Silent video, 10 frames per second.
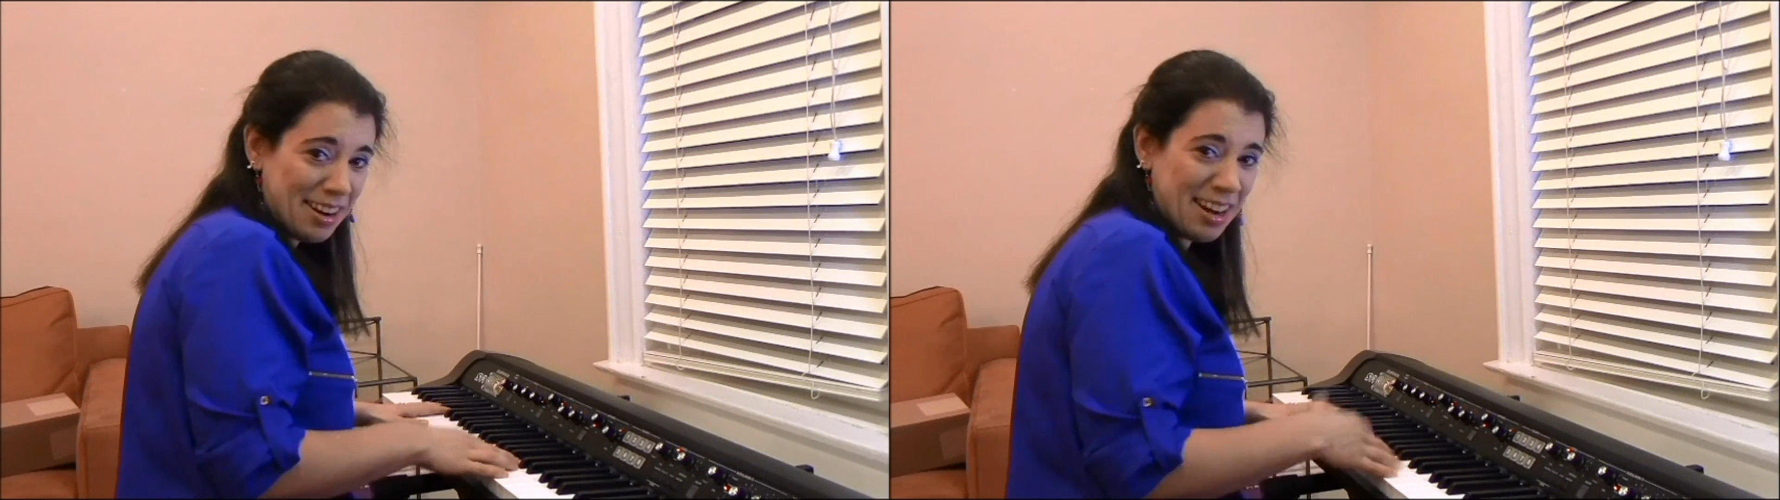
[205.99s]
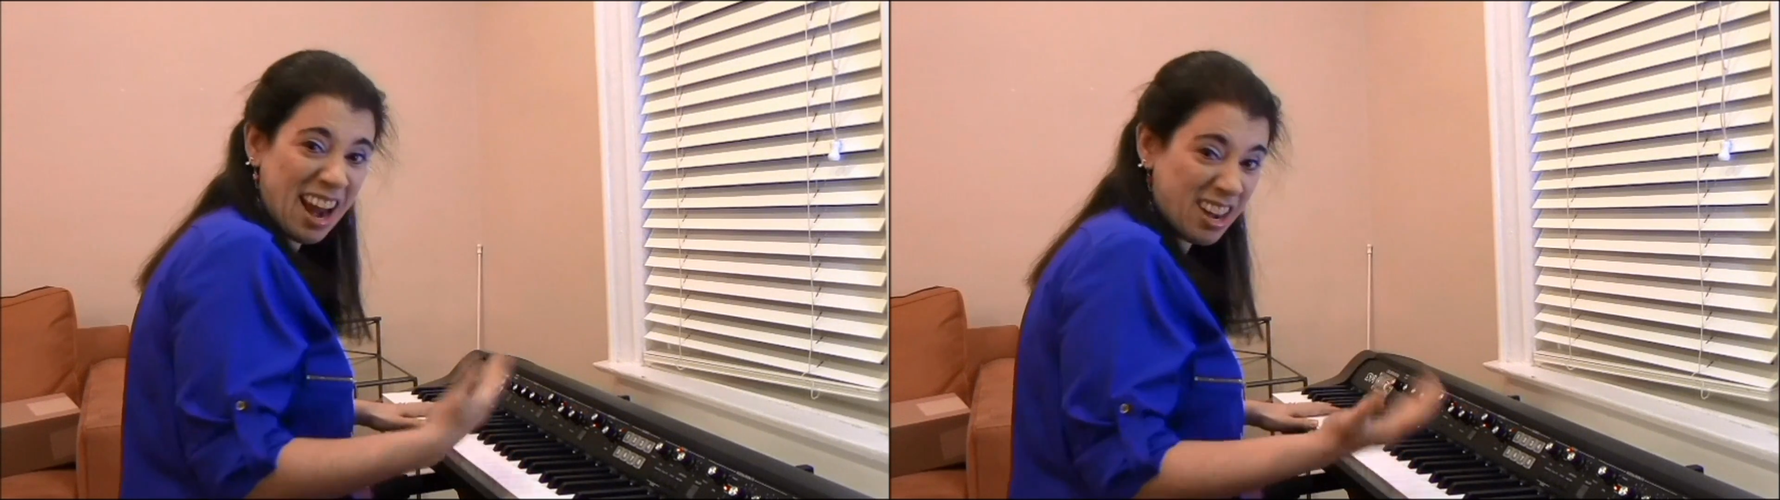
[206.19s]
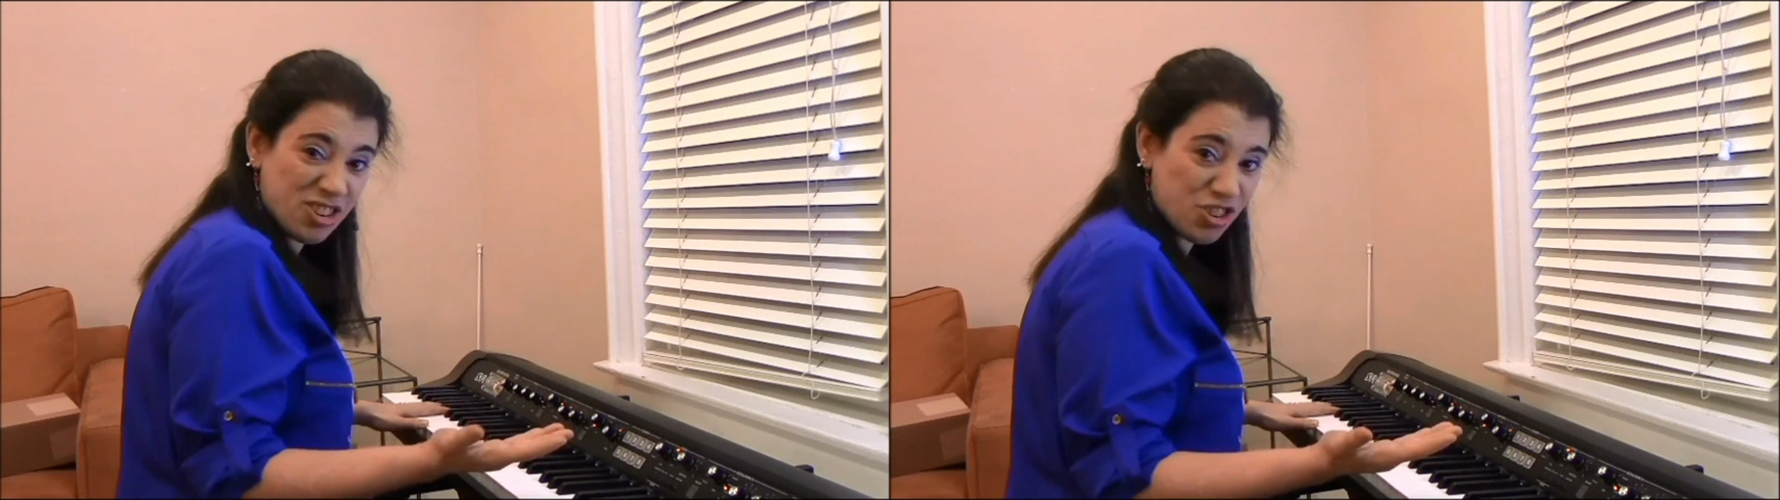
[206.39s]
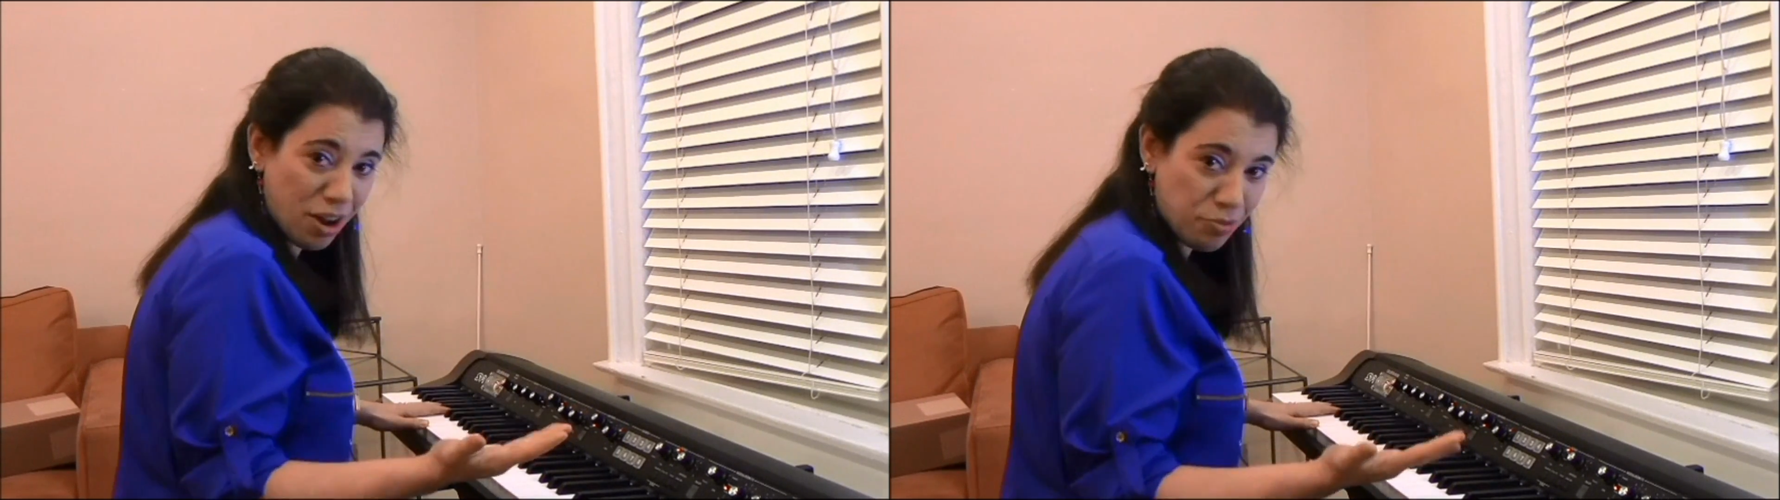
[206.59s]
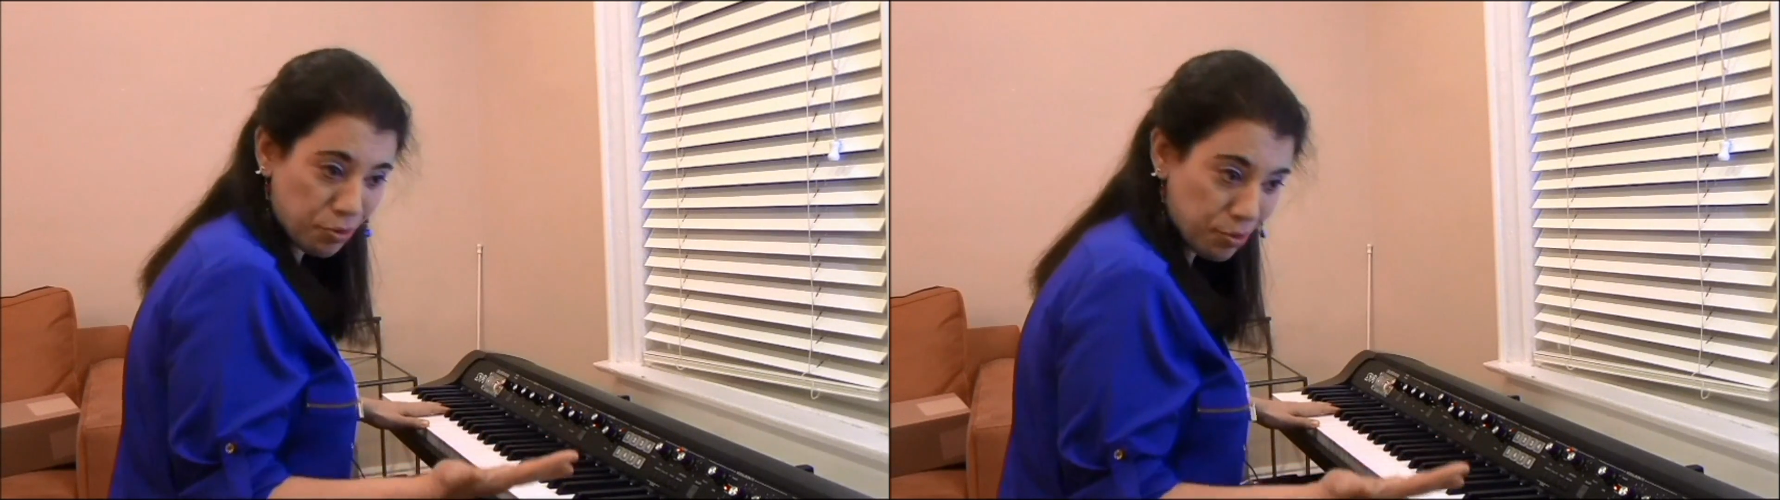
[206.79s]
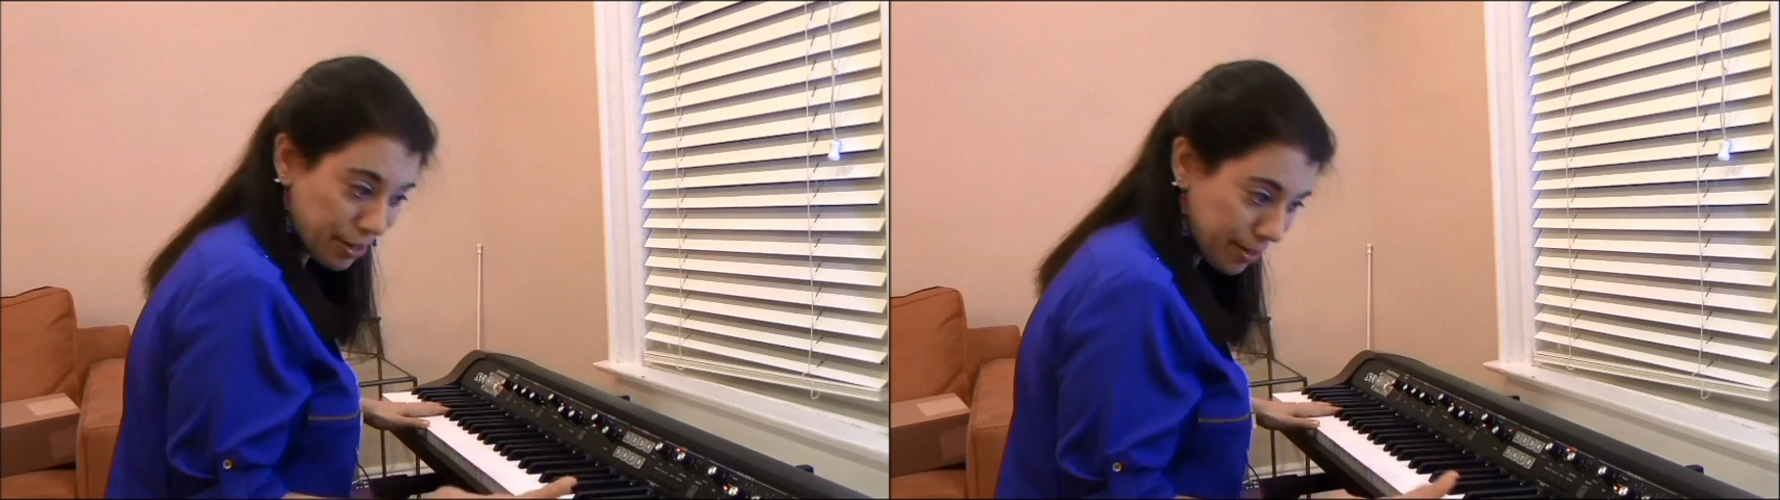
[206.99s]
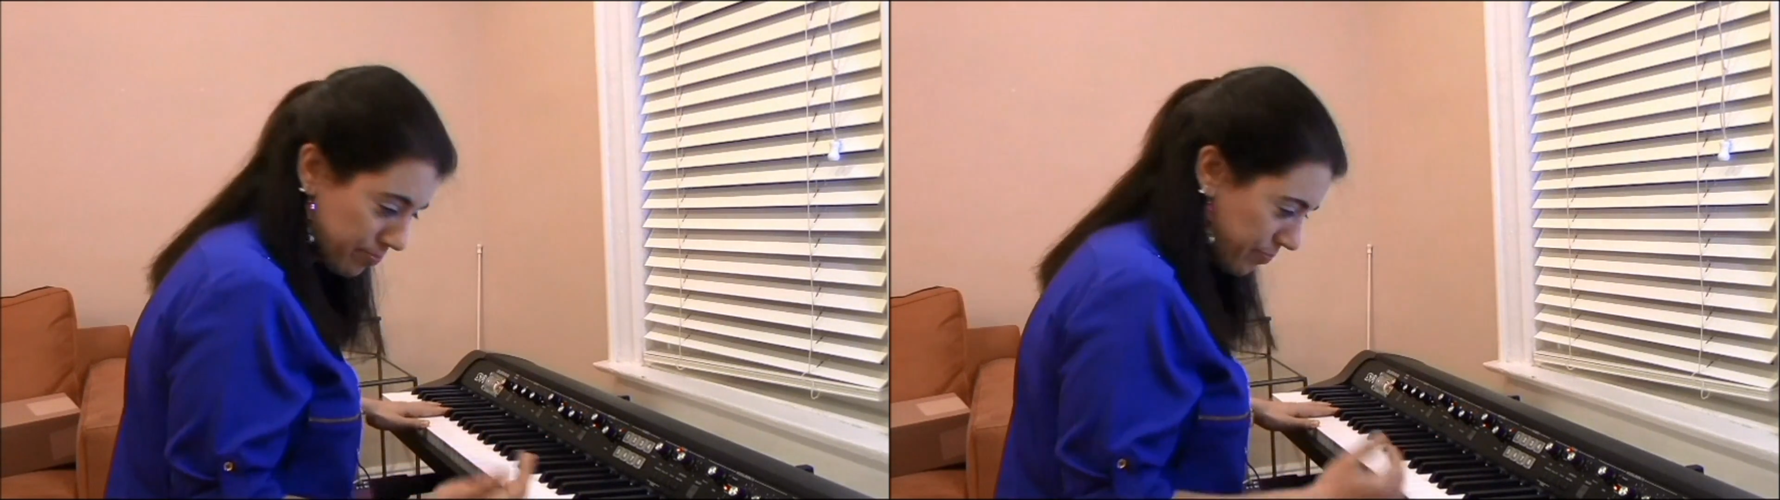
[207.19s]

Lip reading: in any genre, really.